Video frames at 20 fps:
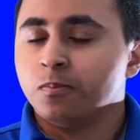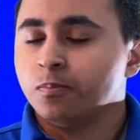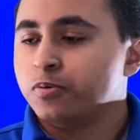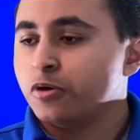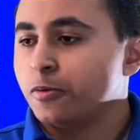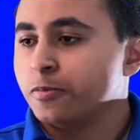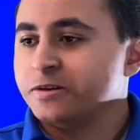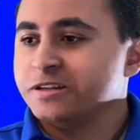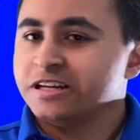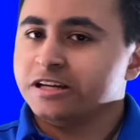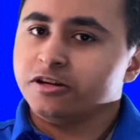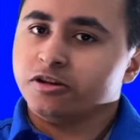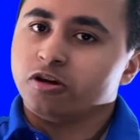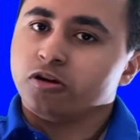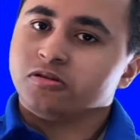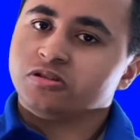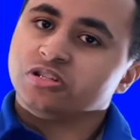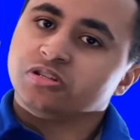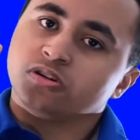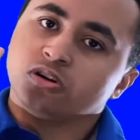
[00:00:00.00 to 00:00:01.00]

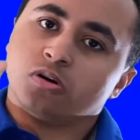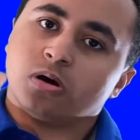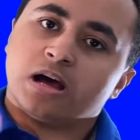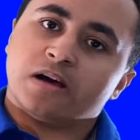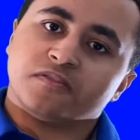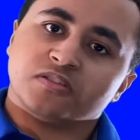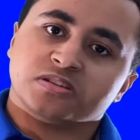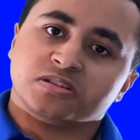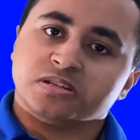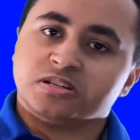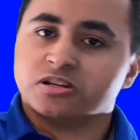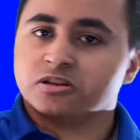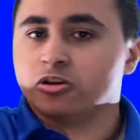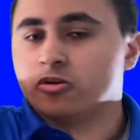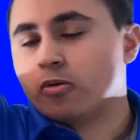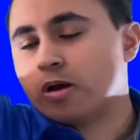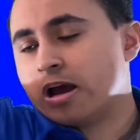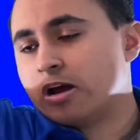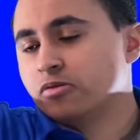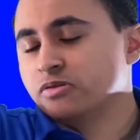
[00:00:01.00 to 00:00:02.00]
perpendicular, obviously to the
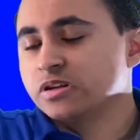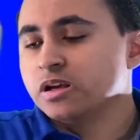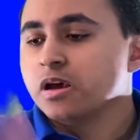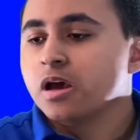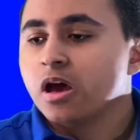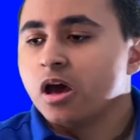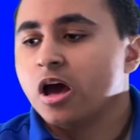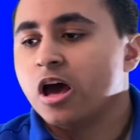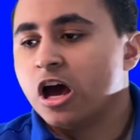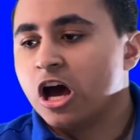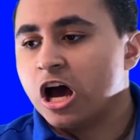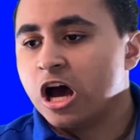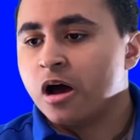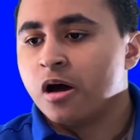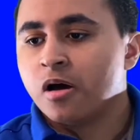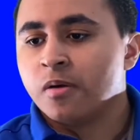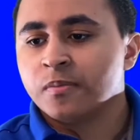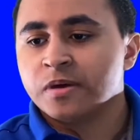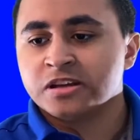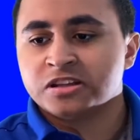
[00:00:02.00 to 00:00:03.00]
ground.
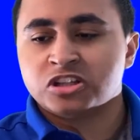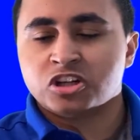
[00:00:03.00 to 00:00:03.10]
Its